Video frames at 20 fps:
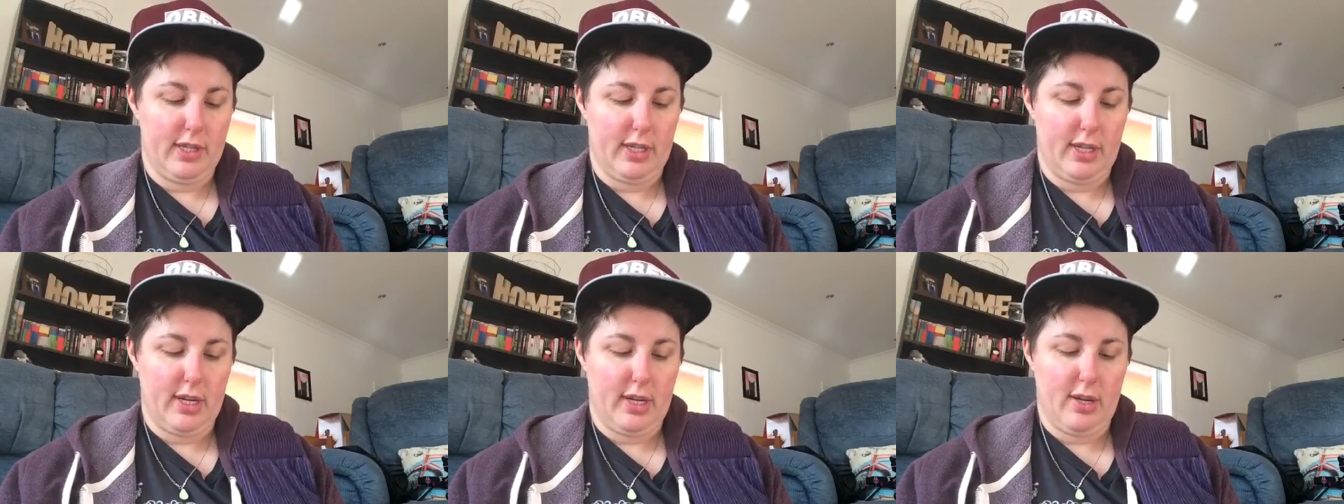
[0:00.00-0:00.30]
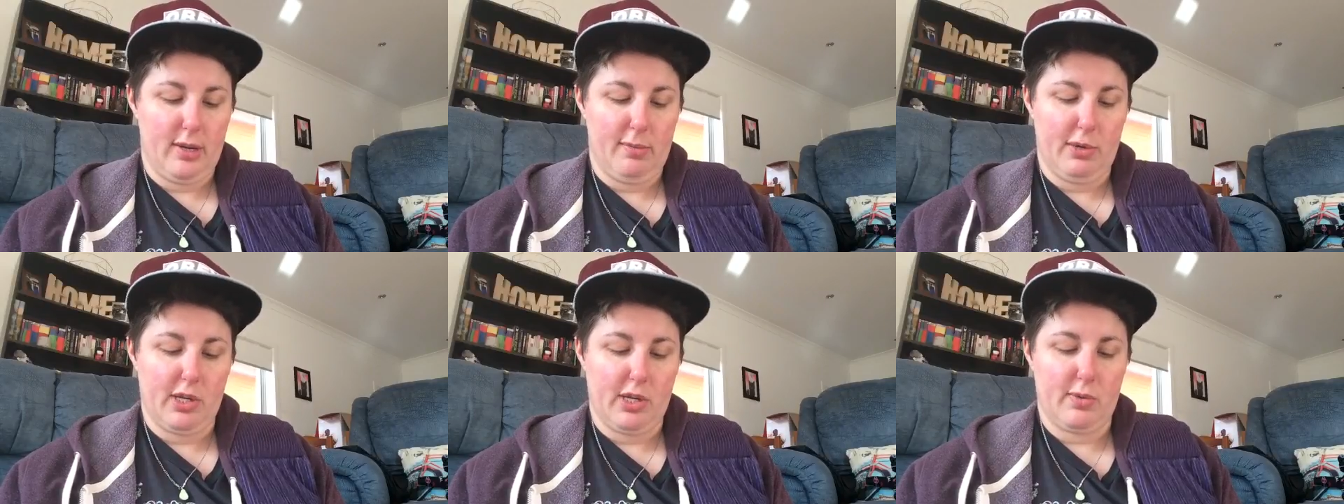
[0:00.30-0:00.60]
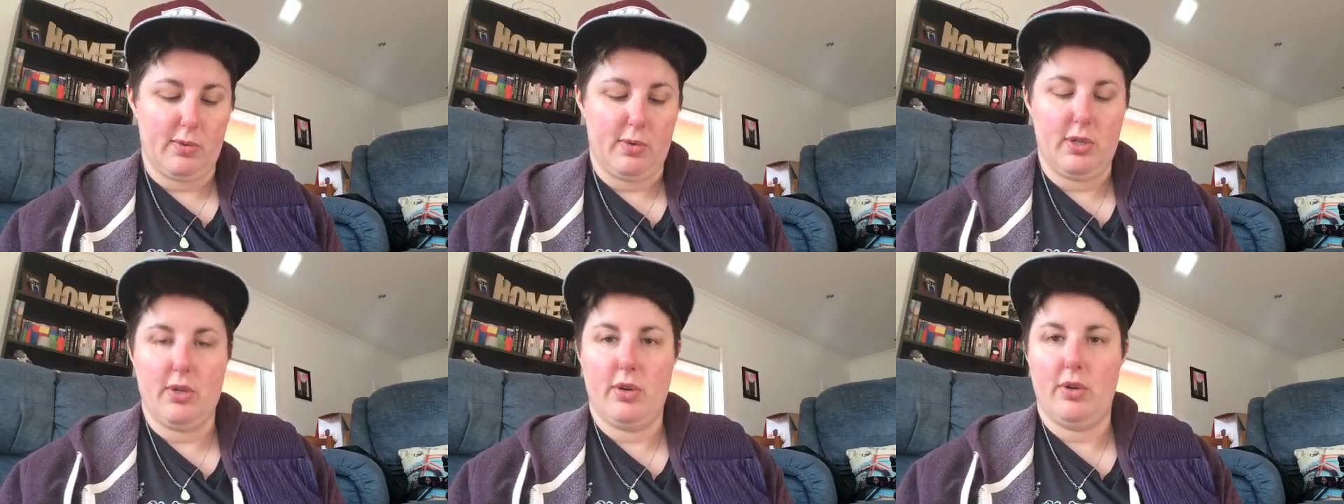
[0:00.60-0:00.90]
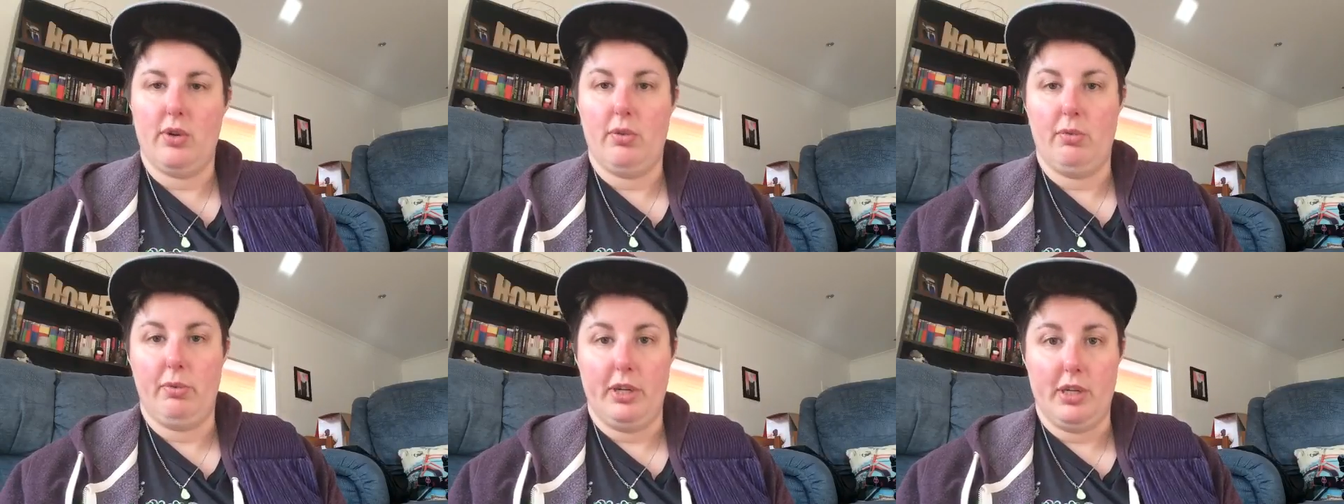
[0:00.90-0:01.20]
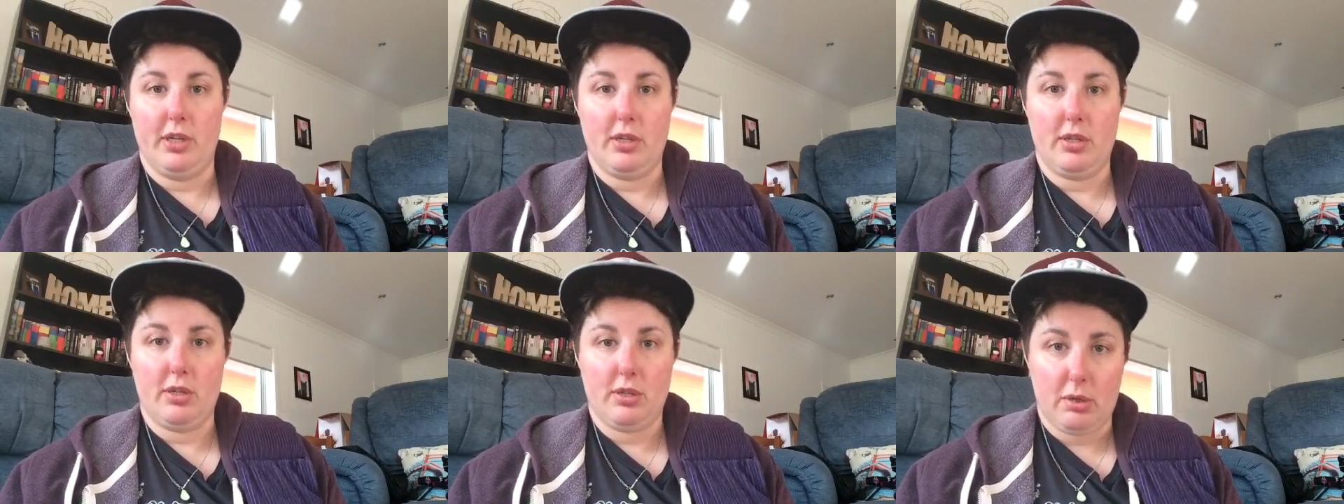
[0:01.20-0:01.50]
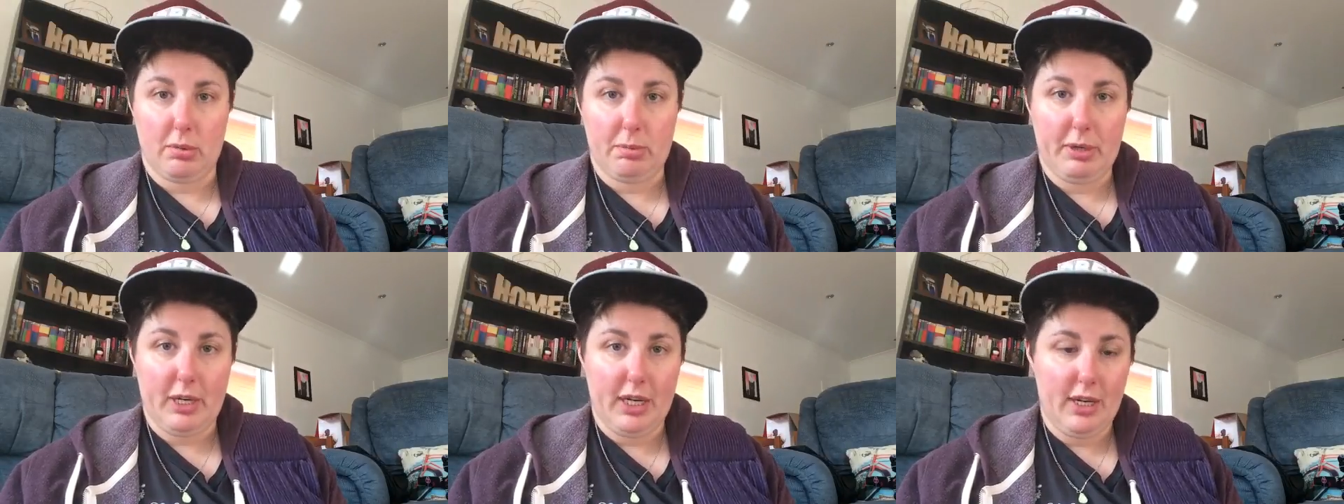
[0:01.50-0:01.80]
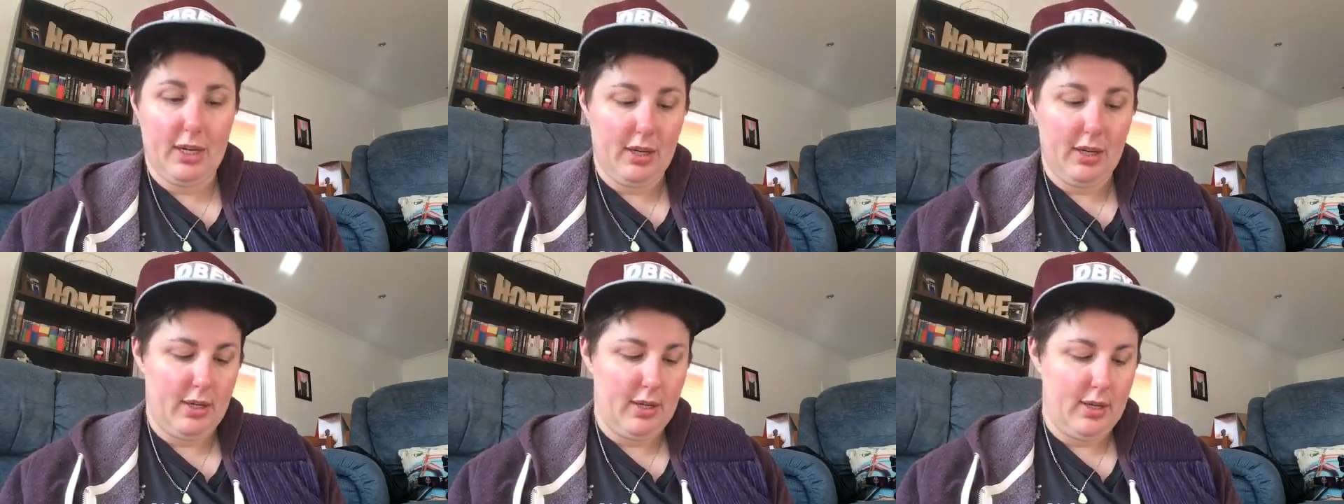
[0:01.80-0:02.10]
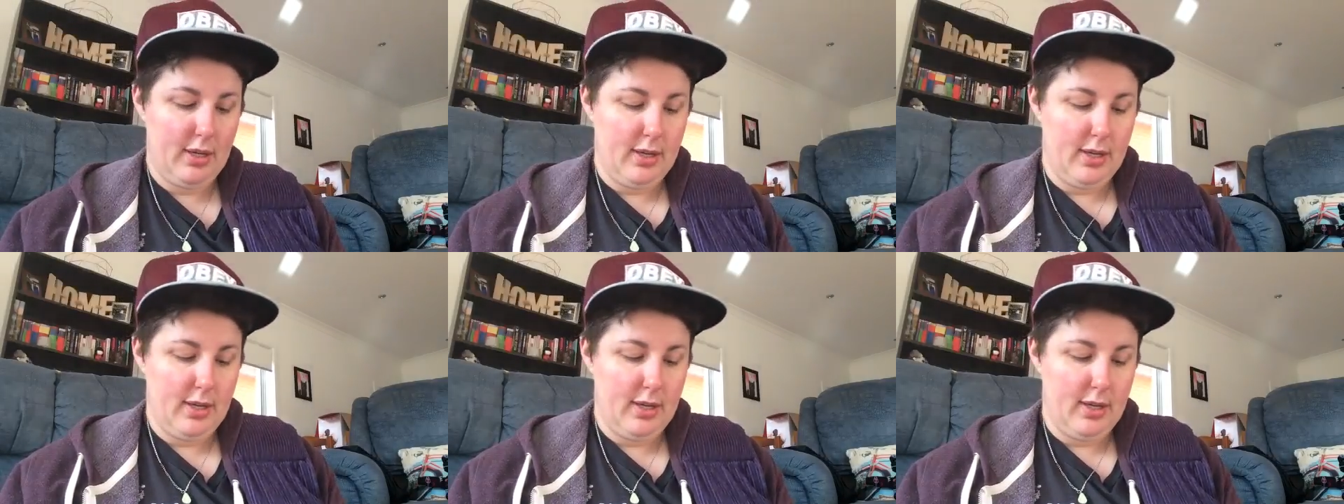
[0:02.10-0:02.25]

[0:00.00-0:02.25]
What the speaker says: are here because we don't know when to stop eating,